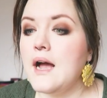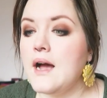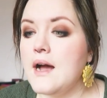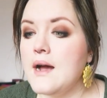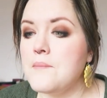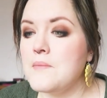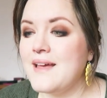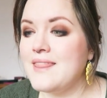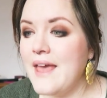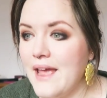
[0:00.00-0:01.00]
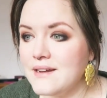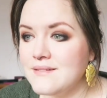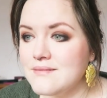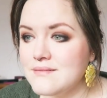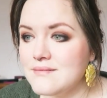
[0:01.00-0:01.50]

Um, and then